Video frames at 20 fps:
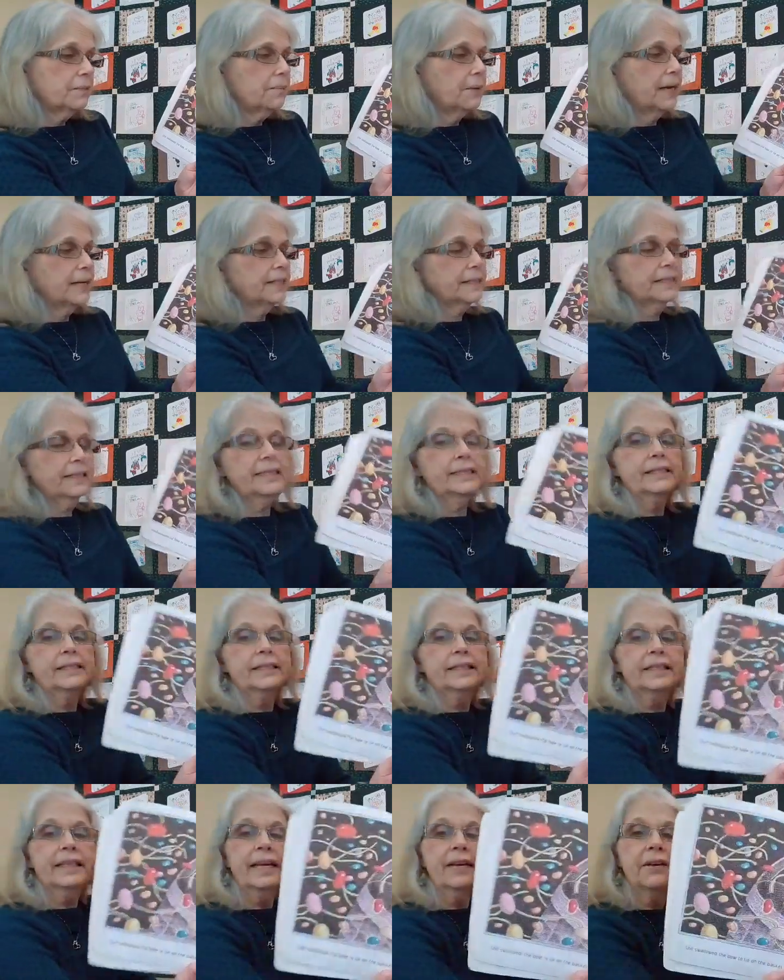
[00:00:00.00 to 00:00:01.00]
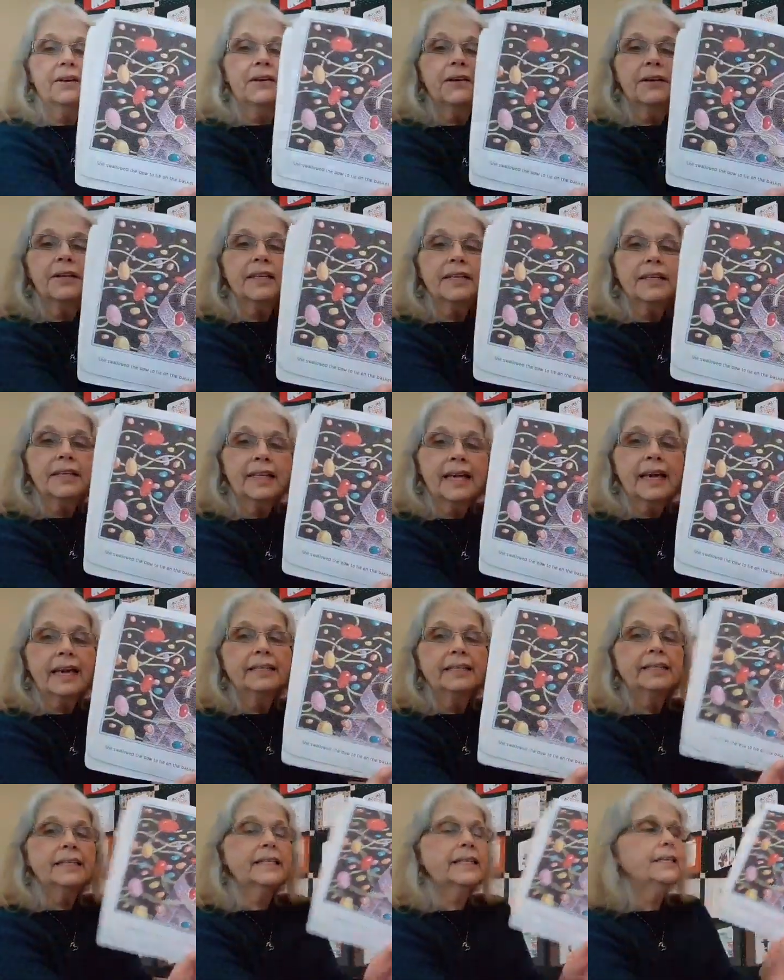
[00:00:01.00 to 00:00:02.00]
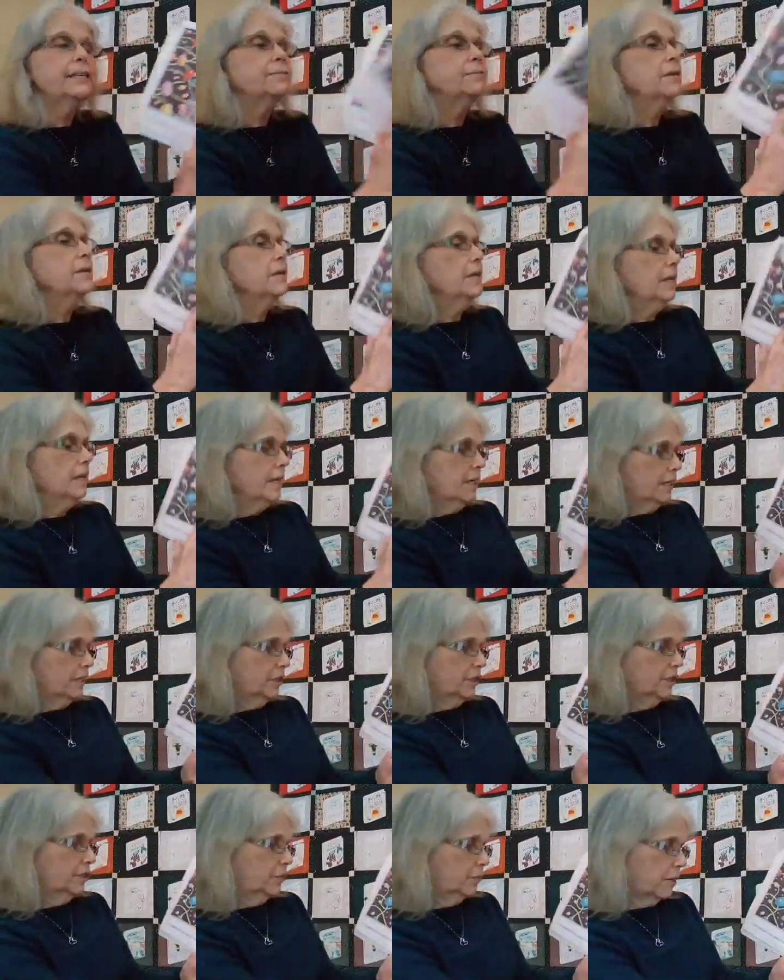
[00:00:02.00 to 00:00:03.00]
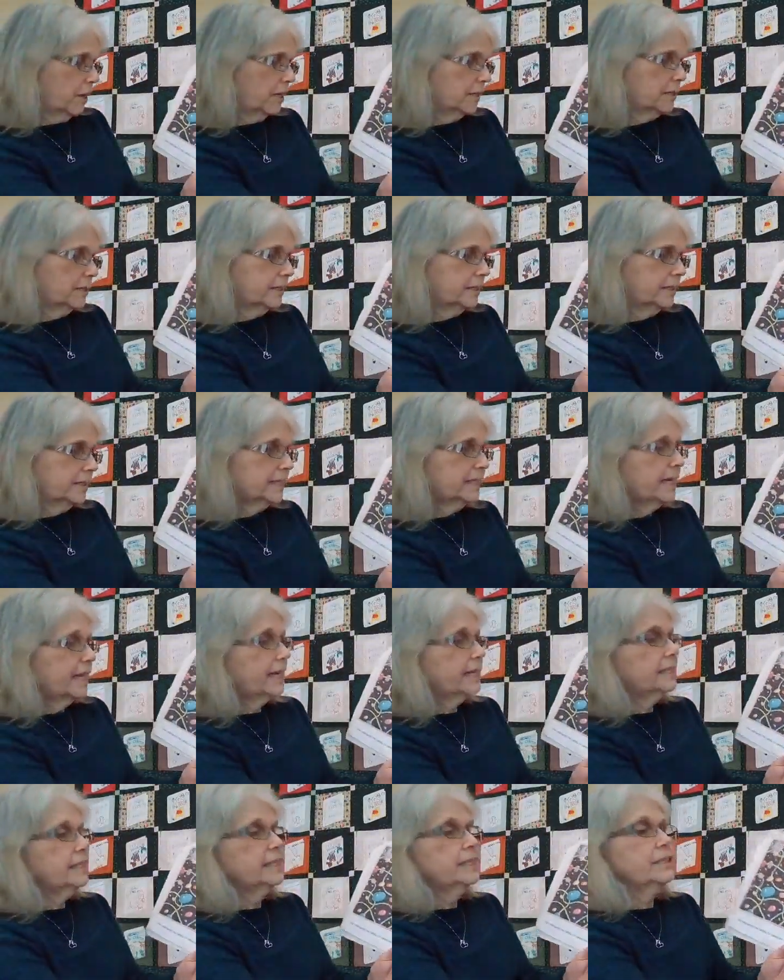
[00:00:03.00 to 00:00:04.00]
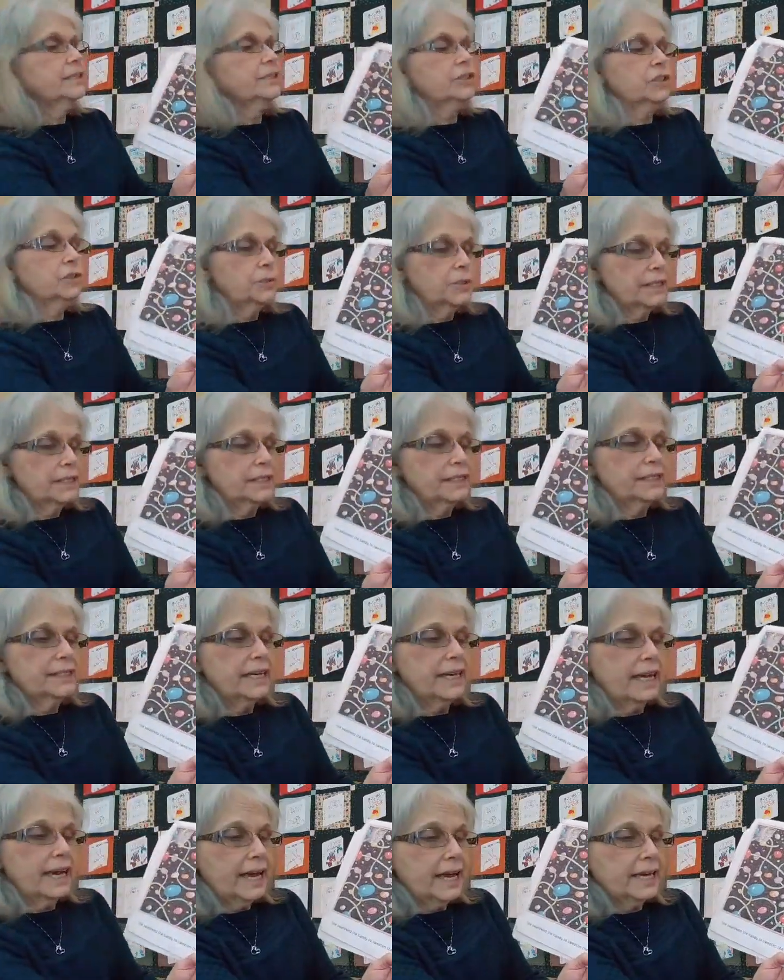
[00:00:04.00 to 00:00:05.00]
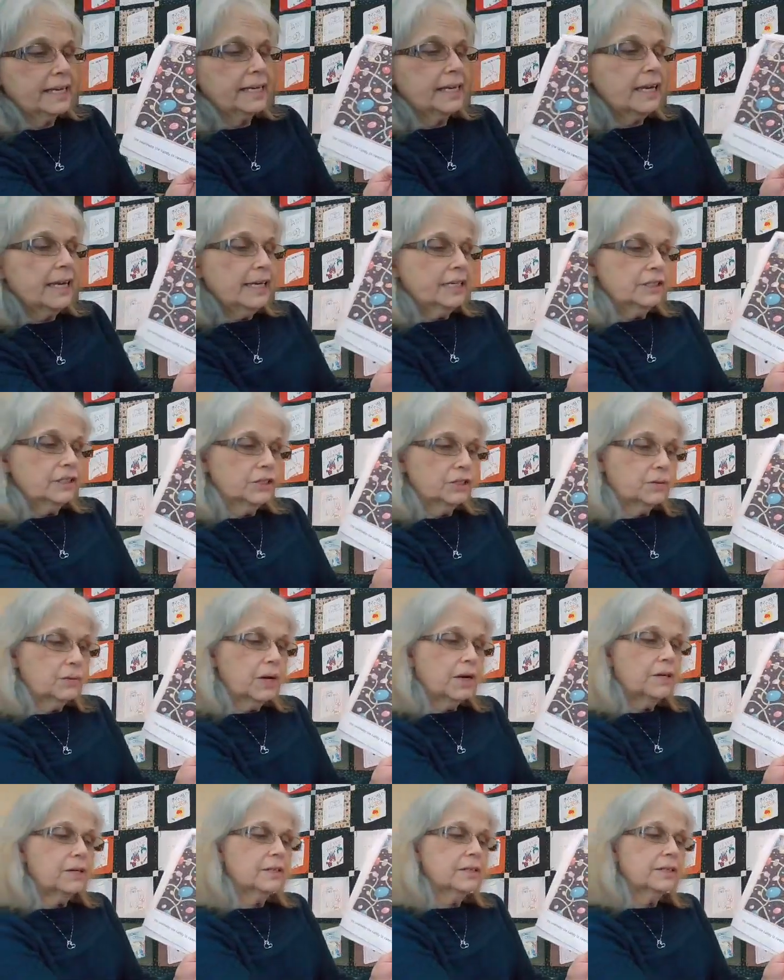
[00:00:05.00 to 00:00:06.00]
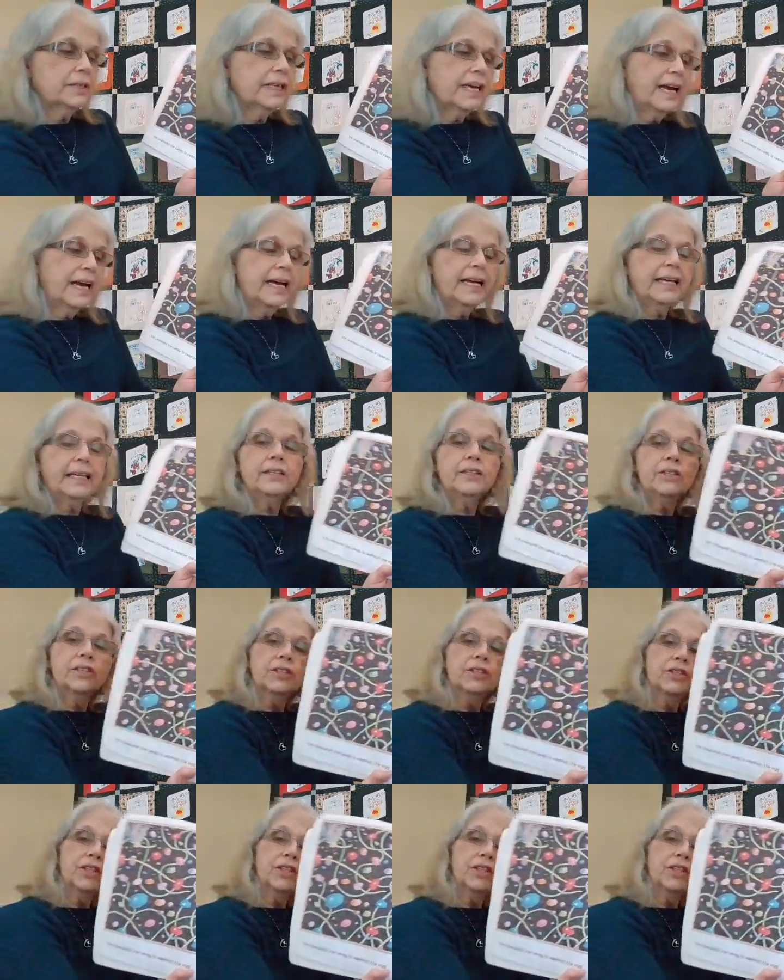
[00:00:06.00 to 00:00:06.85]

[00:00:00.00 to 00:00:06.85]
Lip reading: the basket to carry the candy. She swallowed the candy to sweeten the egg. She swallowed the egg to